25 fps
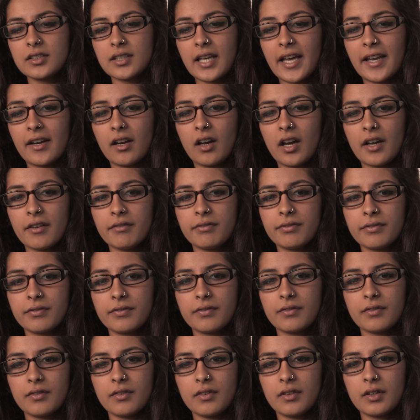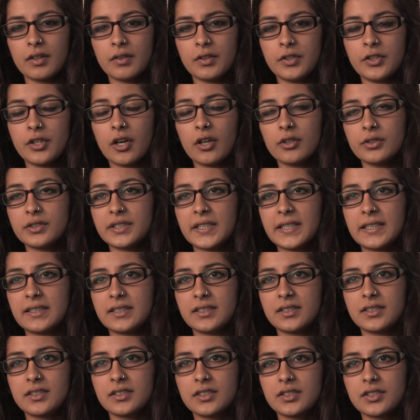and I've
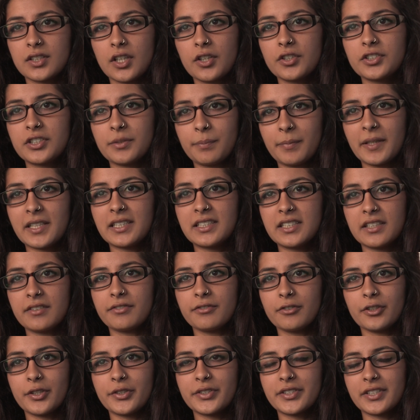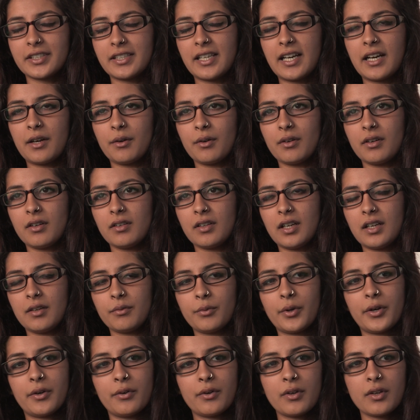noticed such a big difference in how, like,
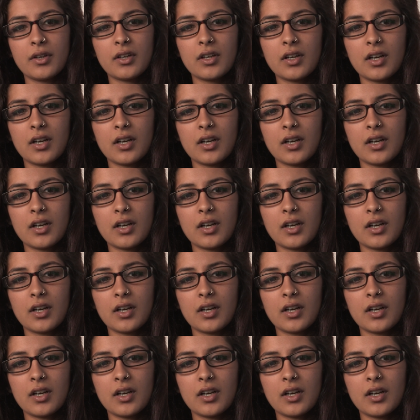well,